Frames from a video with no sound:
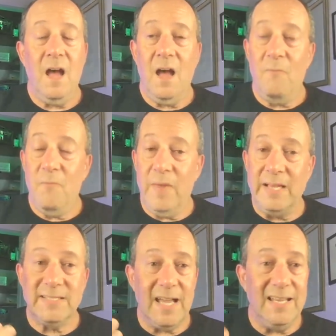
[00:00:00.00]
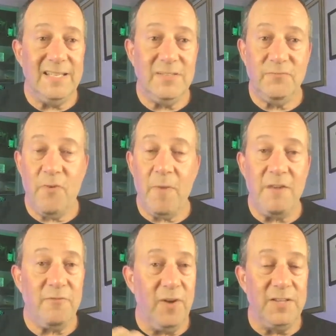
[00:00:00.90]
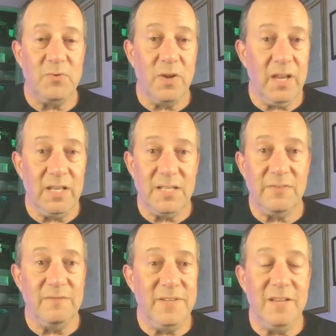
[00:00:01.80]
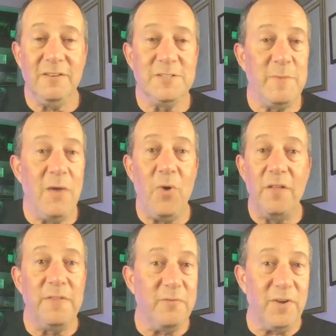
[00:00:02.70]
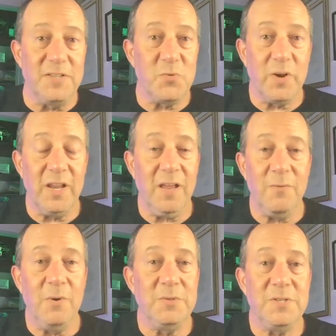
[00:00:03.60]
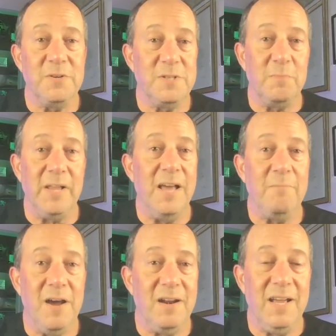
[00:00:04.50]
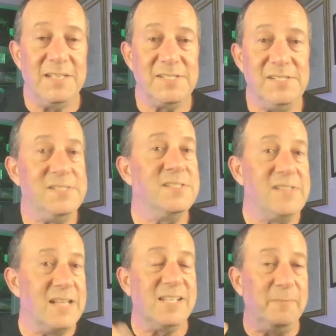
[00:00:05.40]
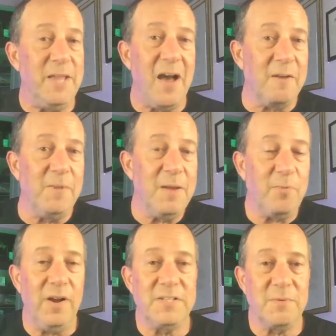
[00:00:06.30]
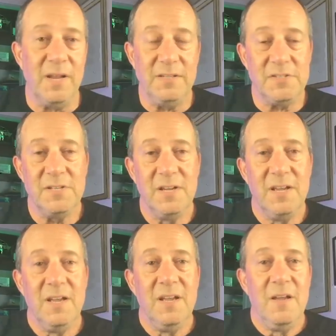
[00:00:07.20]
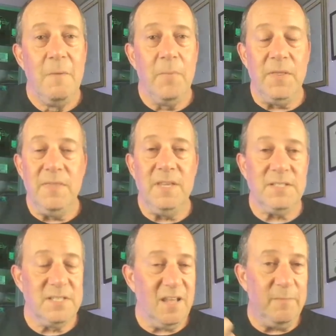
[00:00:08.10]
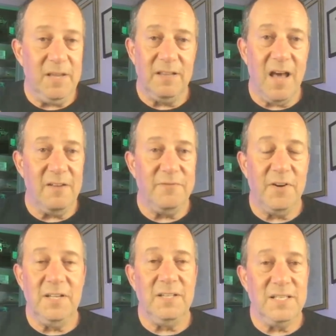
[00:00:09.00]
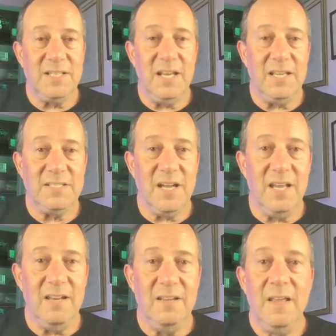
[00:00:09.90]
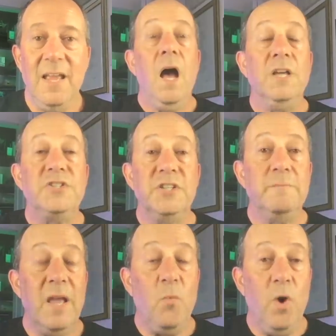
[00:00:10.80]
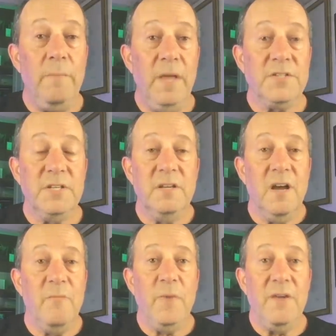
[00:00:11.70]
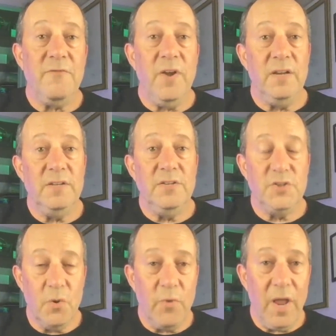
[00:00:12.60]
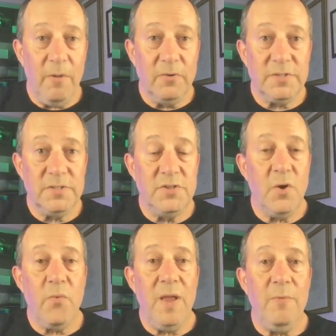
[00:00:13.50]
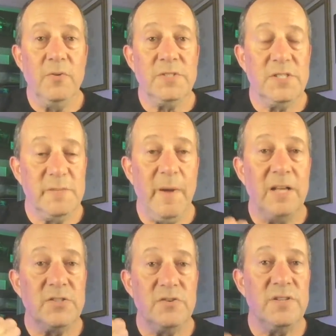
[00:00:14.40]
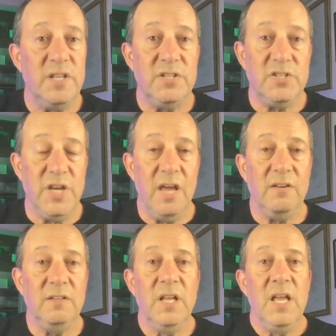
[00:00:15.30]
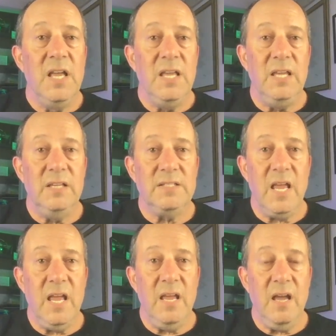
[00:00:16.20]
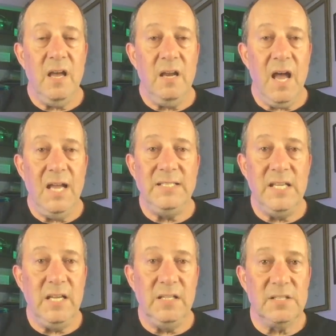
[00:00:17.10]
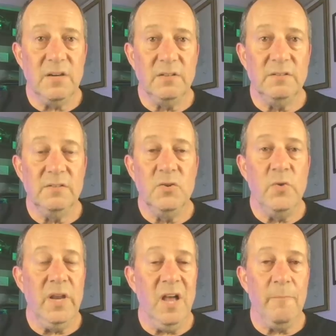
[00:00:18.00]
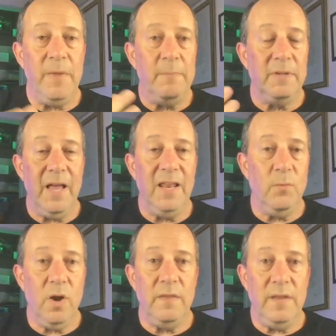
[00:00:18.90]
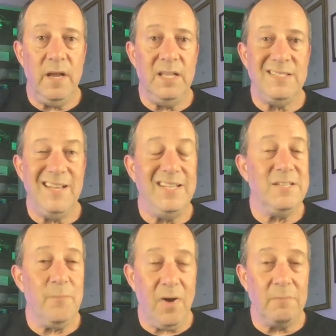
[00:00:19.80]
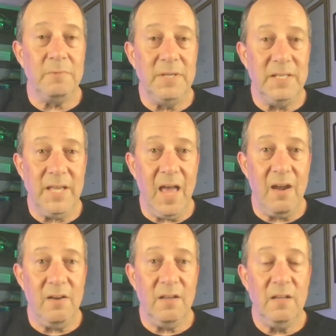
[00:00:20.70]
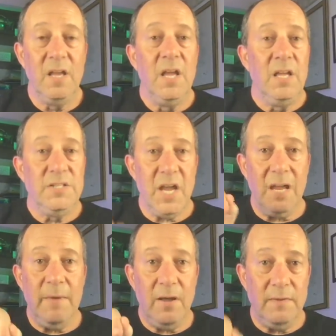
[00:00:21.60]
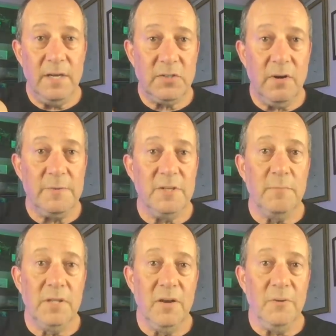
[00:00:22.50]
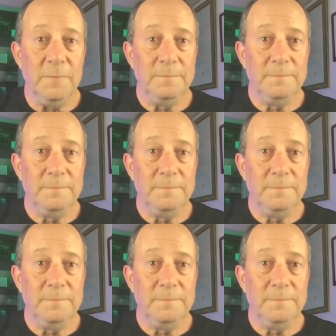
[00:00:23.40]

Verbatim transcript: I'm excited for my friends who are going to get different vehicles, my wealthy friends who are going to get Roadsters and Plaid Model S's. That's going to be out of my price range. But this is going to be a lot of fun. Let's get excited. I should make one mention of my friend Joe Ramos. Joe Ramos sponsors this channel. He is an IT consultant who can help people anywhere in the United States and probably in Canada. Check him out in the description below.